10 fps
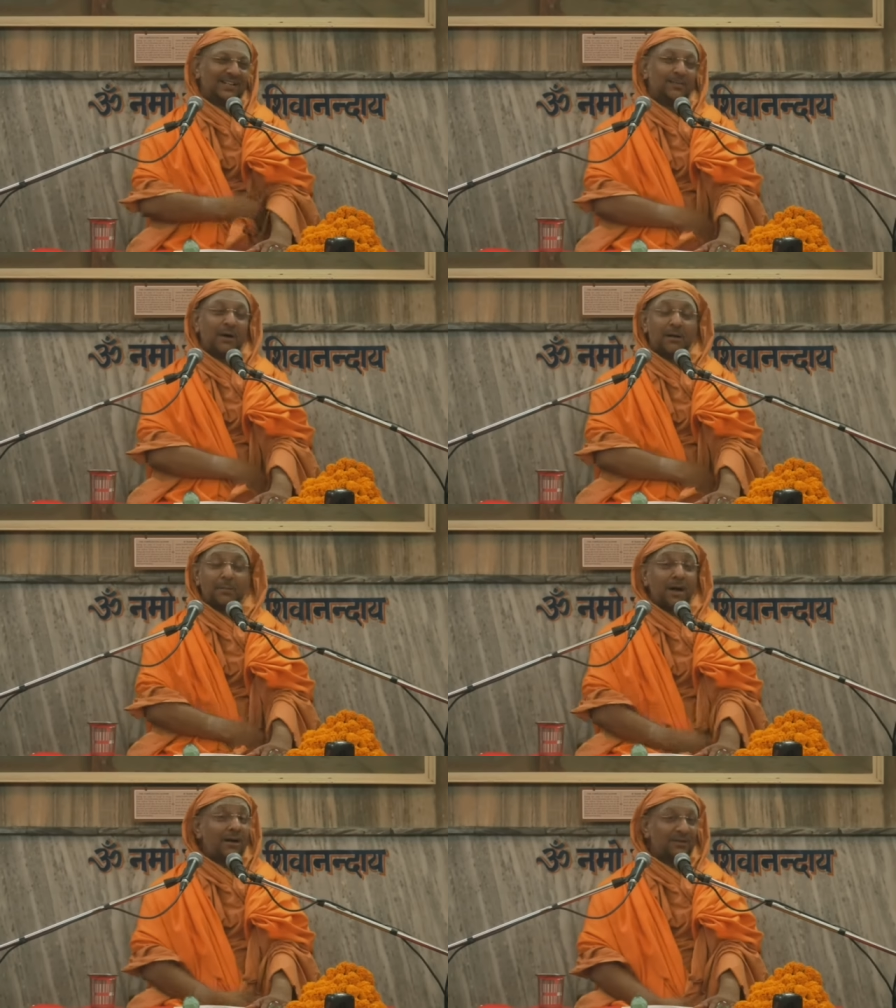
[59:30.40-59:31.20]
In
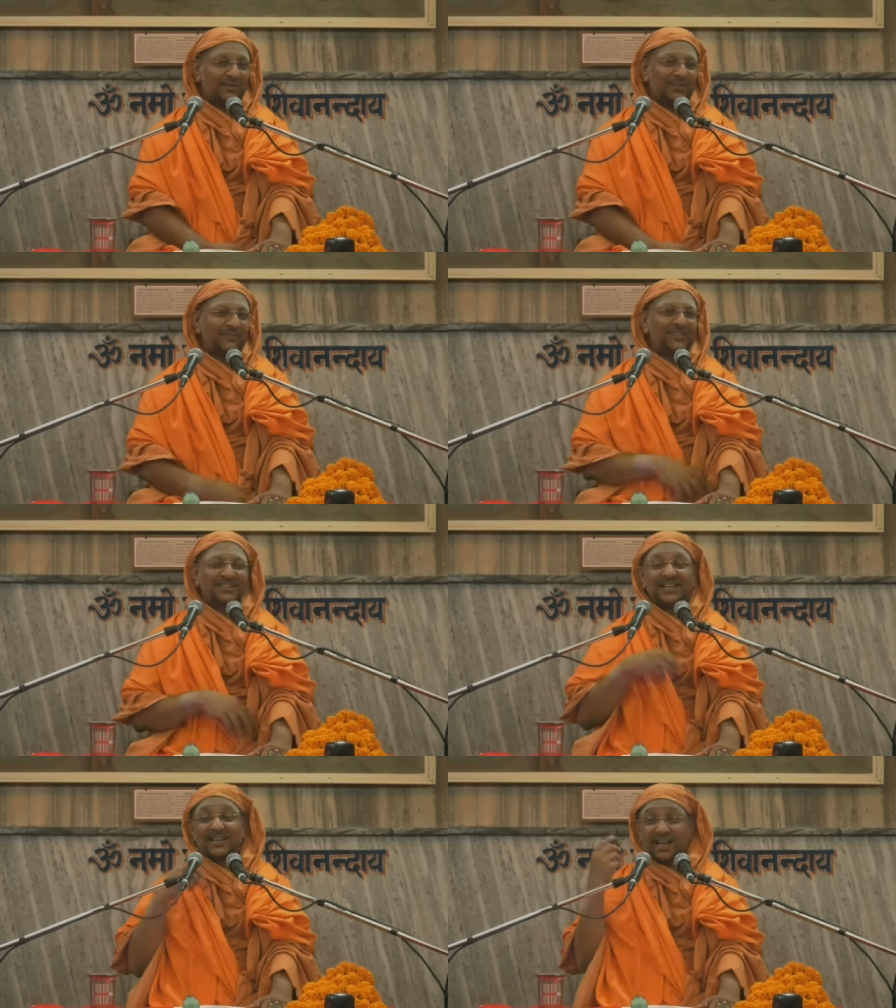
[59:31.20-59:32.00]
Mahabhagavatam, we
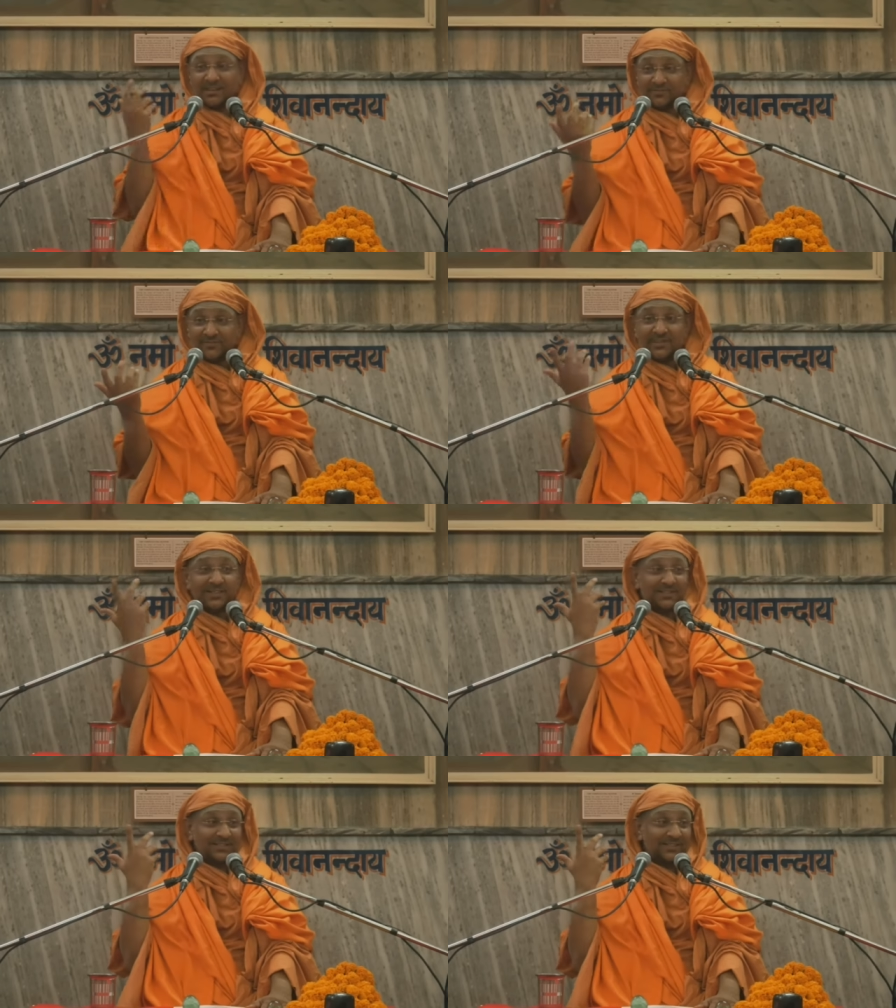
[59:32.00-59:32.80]
see an
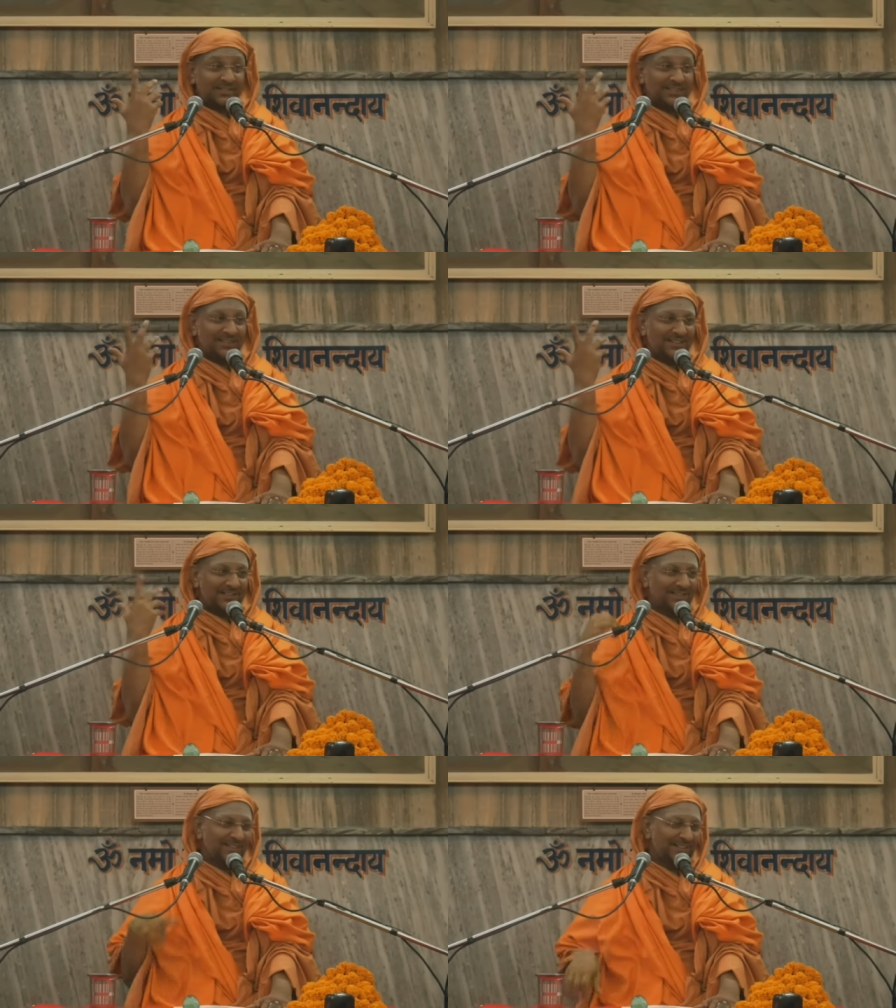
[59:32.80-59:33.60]
elephant,
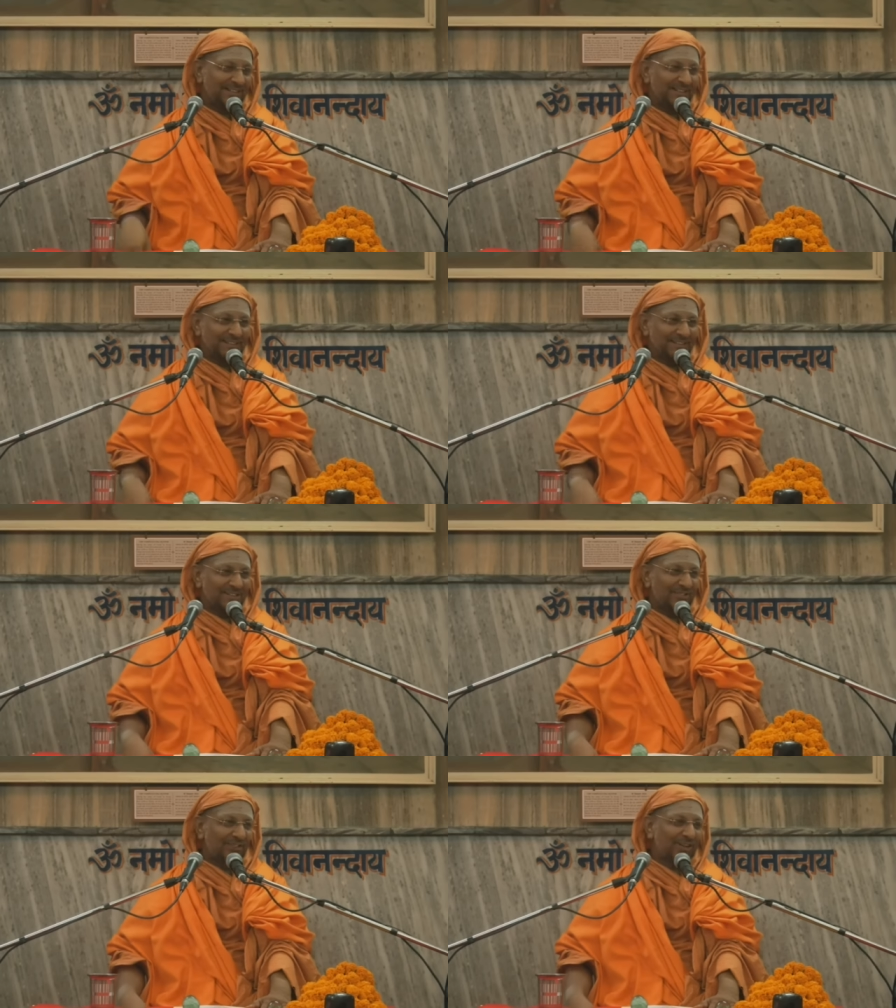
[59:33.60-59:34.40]

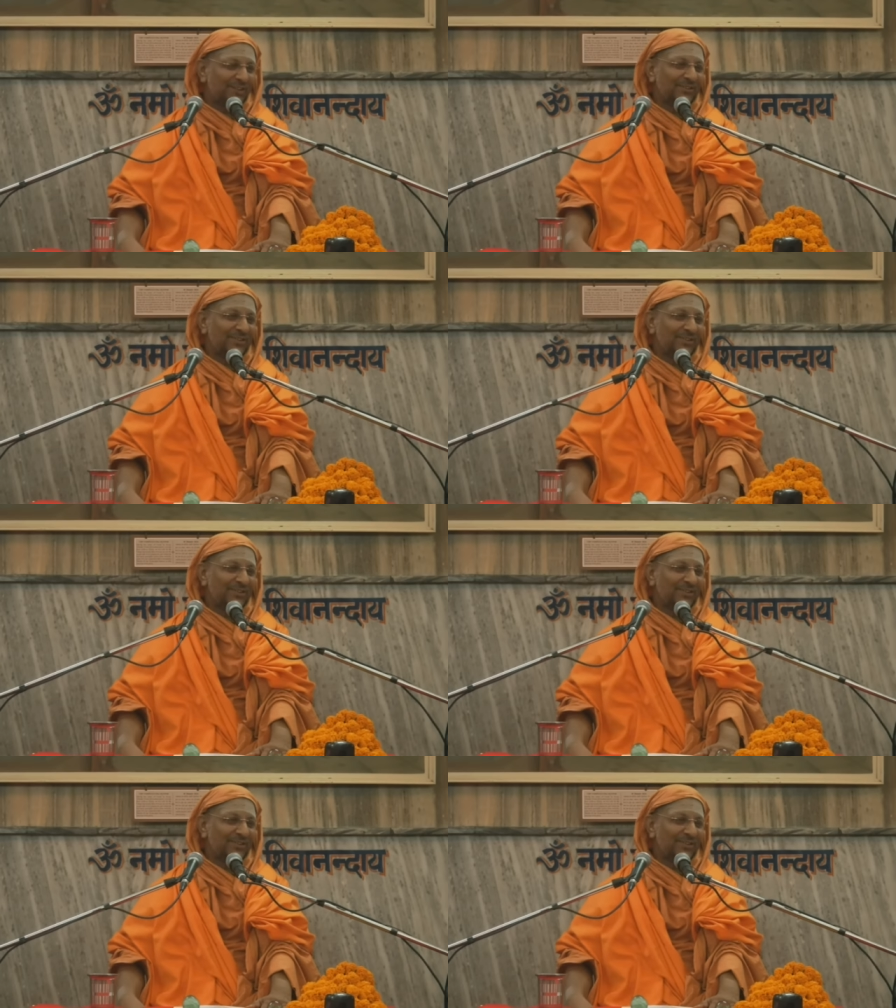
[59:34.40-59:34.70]
Gajendra.